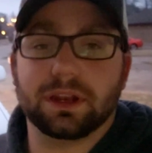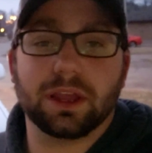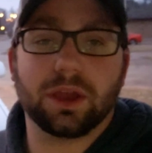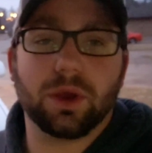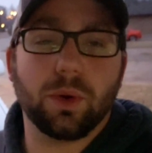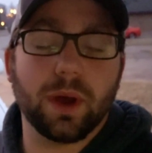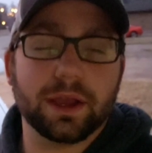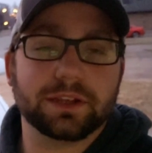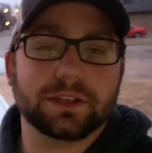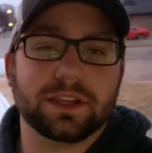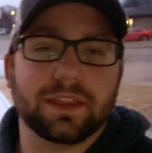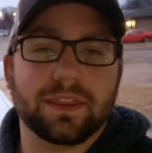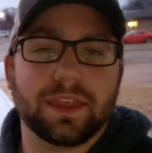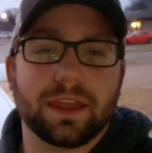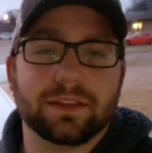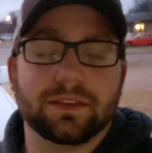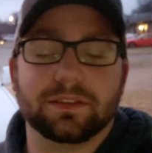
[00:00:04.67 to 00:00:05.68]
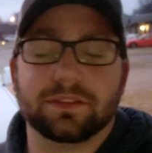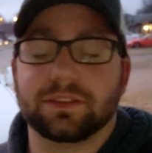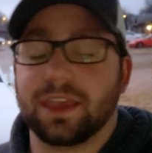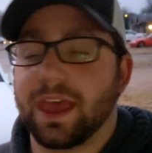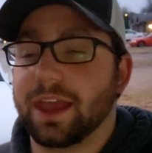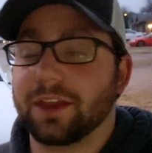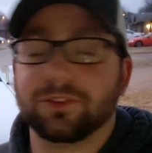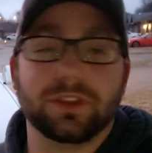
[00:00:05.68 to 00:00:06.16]
And a question that is
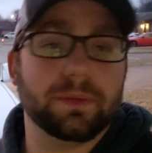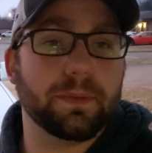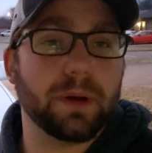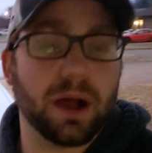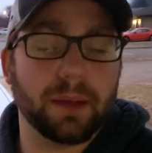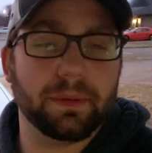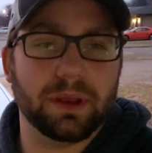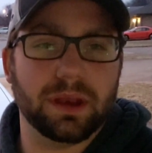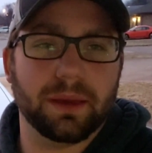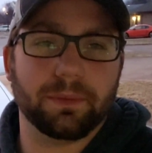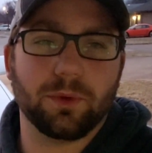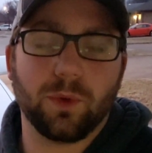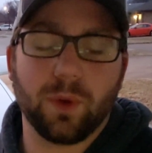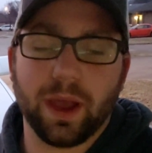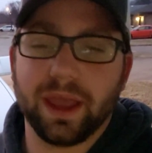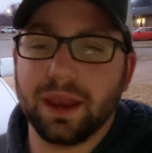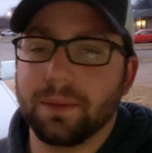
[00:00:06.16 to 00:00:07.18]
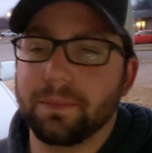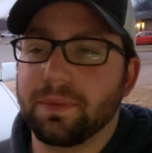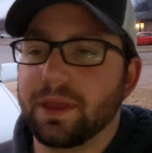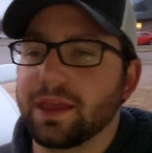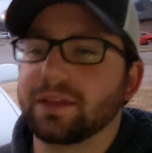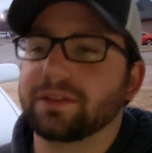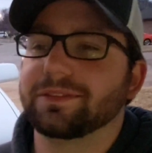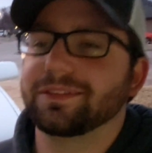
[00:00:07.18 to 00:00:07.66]
actually popping up quite a
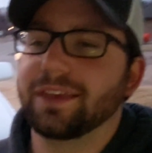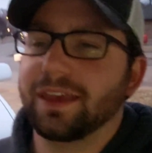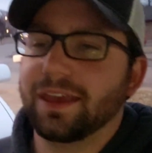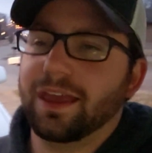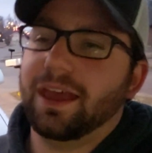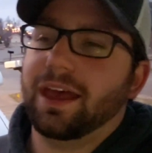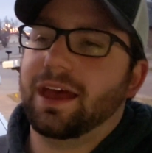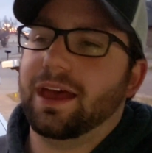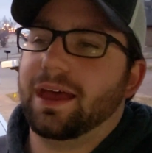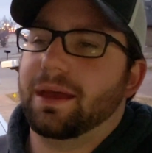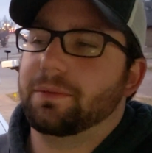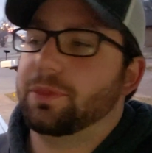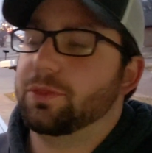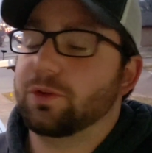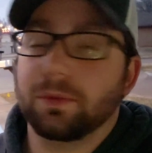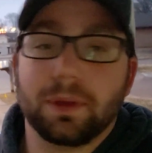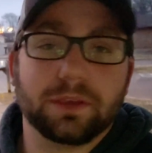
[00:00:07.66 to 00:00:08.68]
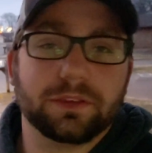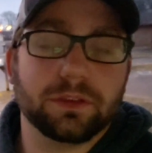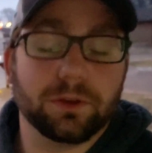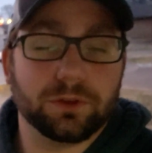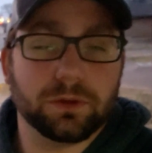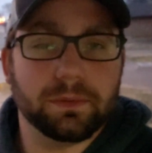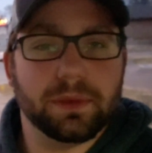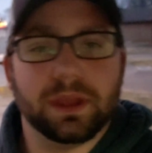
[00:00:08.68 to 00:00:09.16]
bit through my social